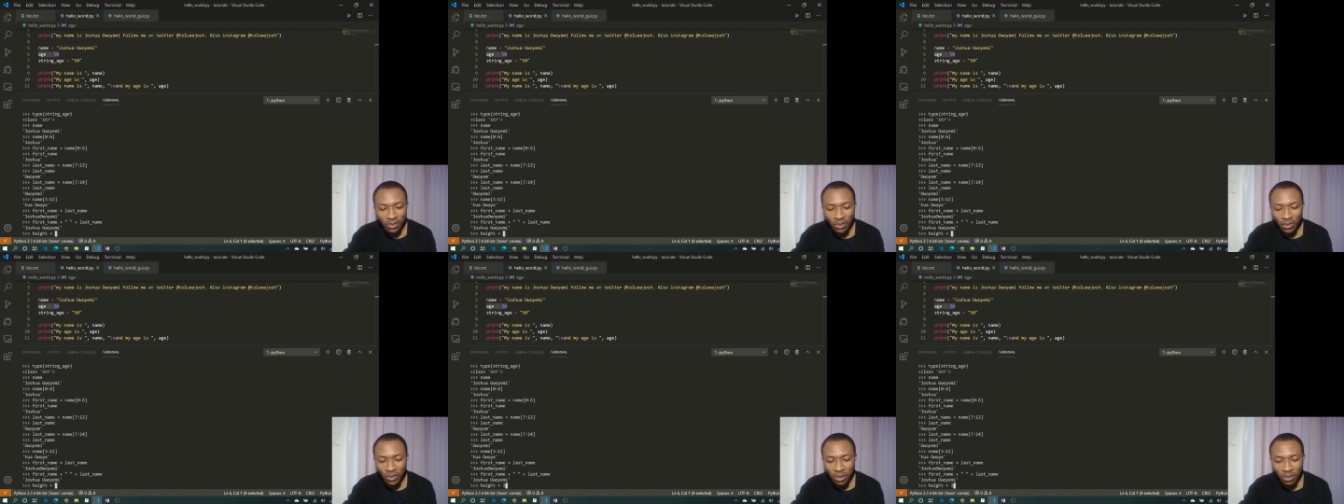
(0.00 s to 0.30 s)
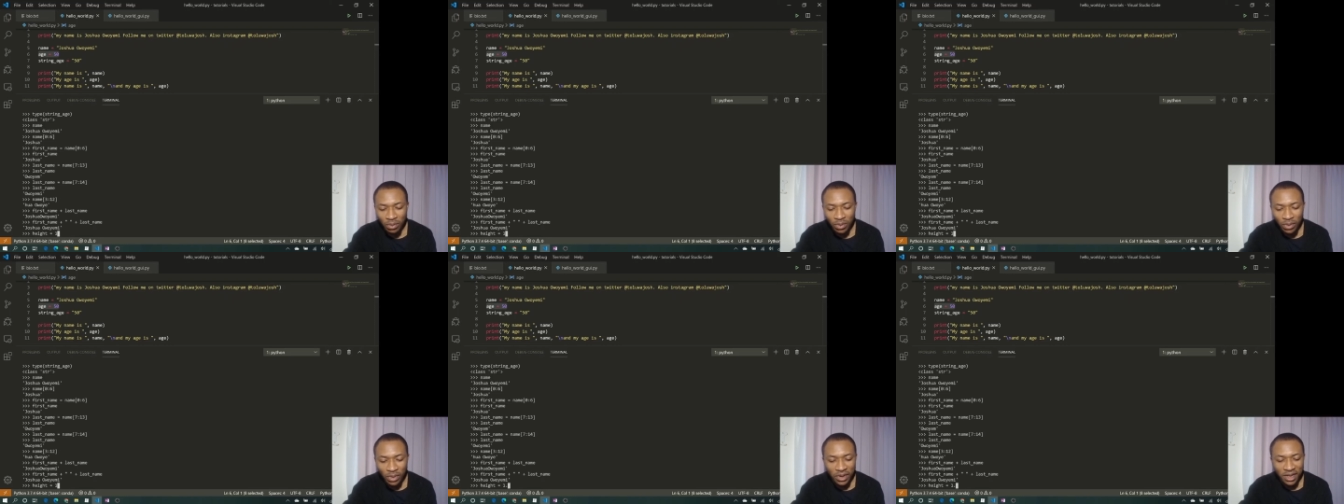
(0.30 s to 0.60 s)

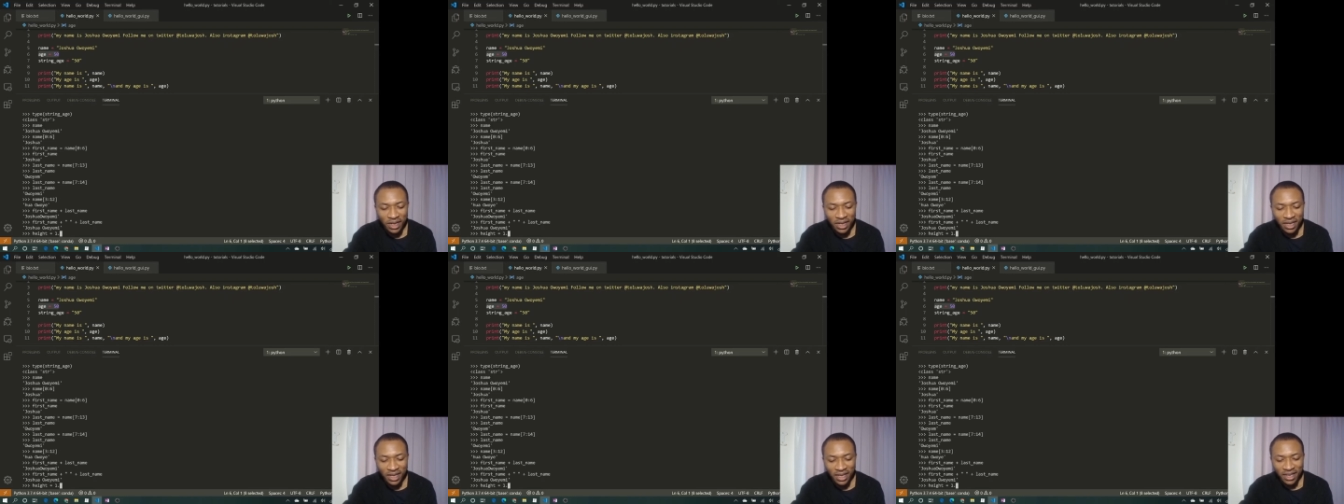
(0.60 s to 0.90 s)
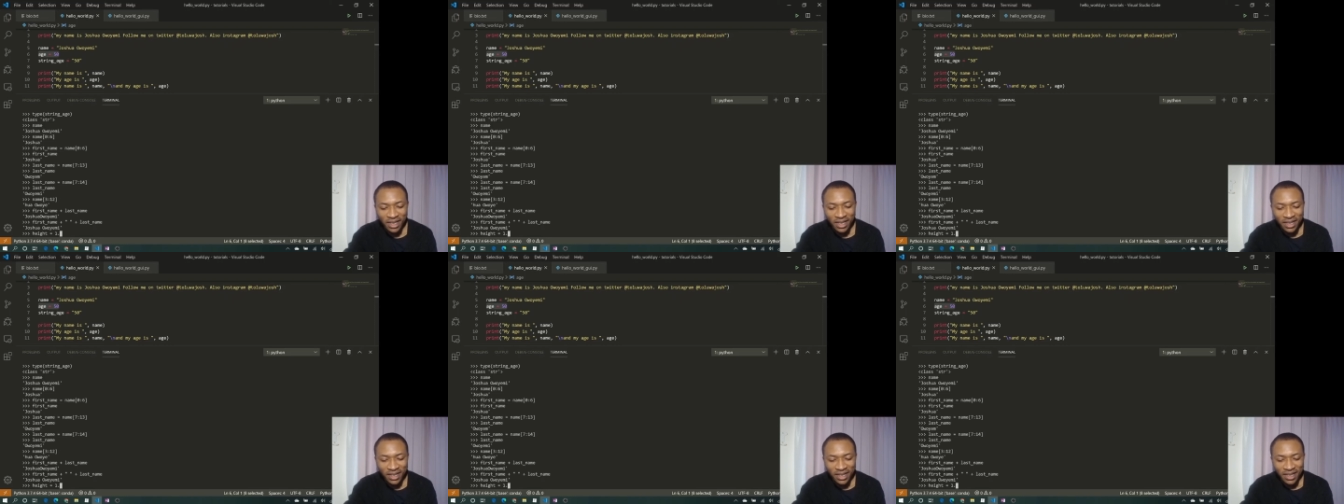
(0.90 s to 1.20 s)

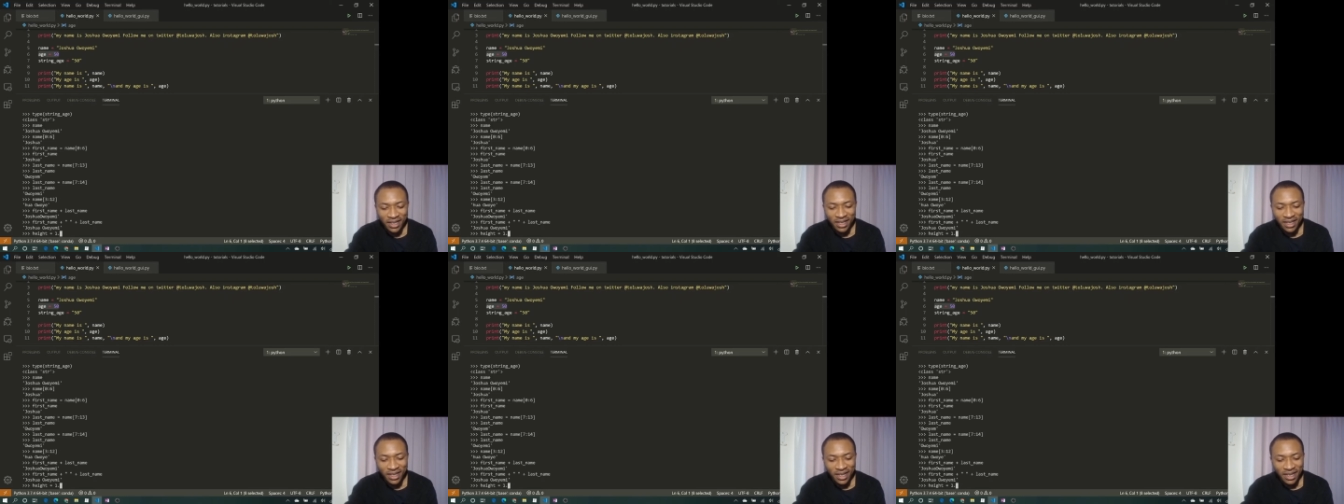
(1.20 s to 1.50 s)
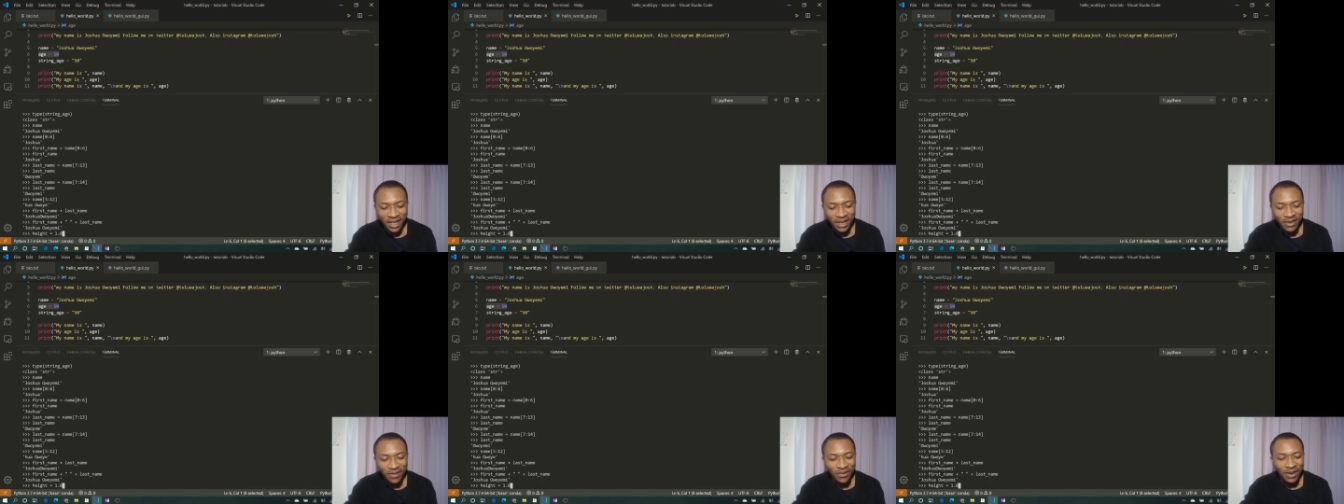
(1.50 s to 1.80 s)

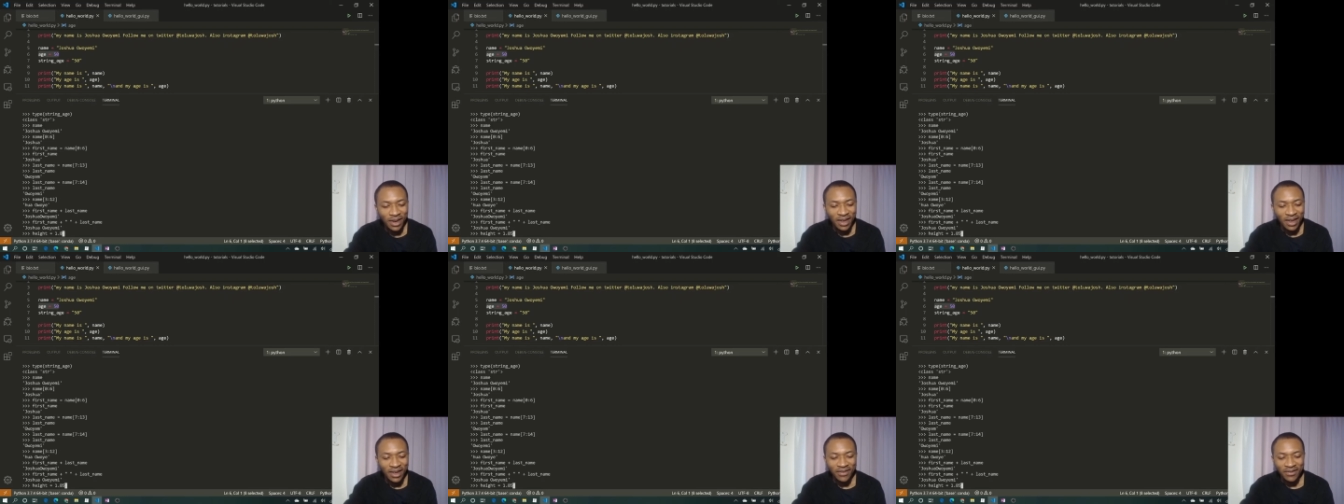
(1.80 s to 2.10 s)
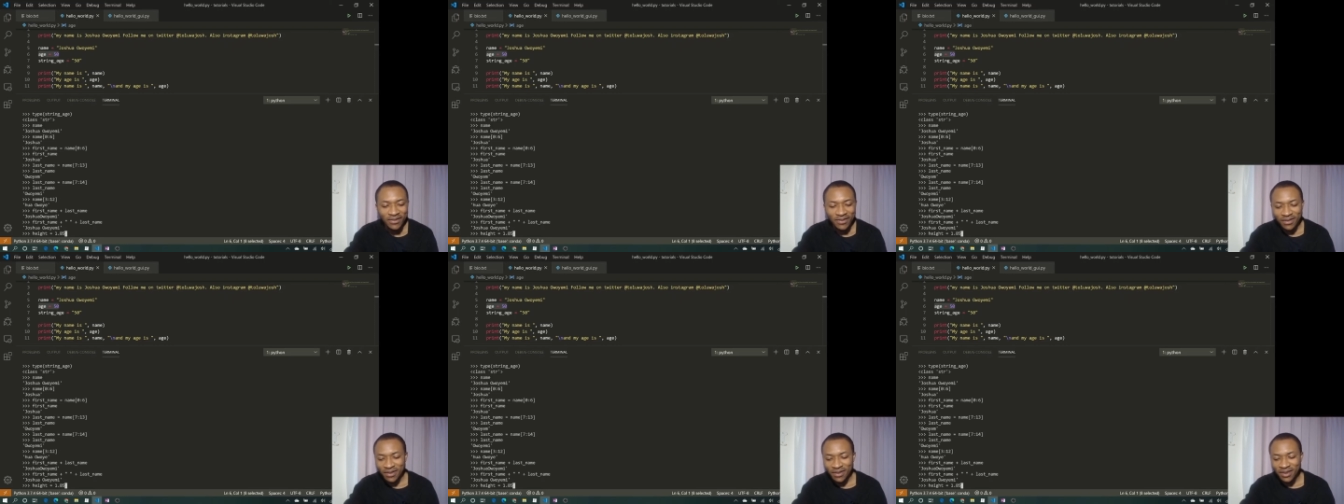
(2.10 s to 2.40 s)

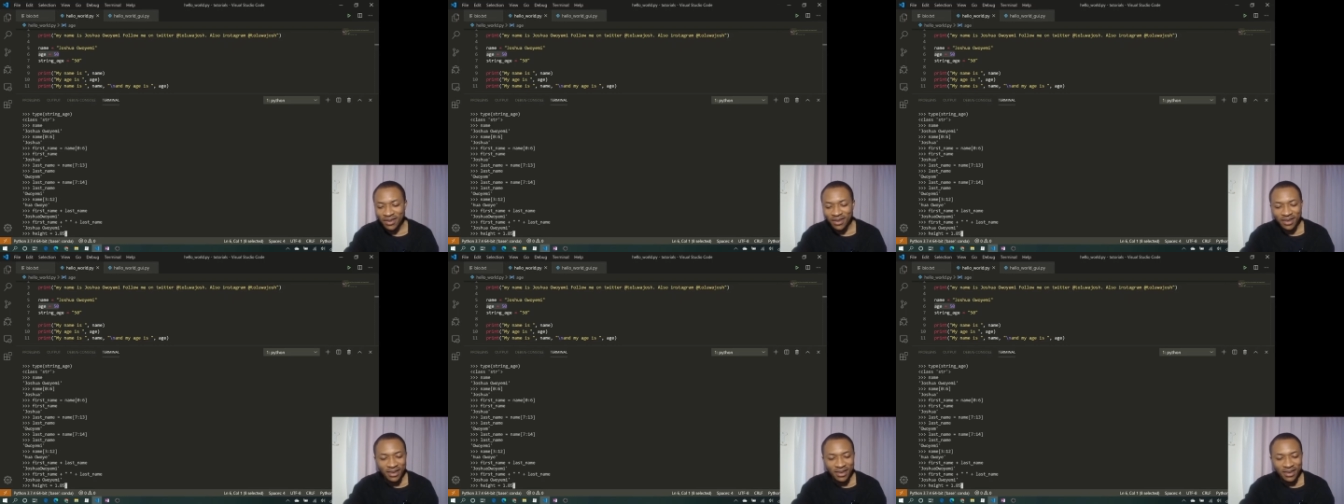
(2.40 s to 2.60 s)
1.85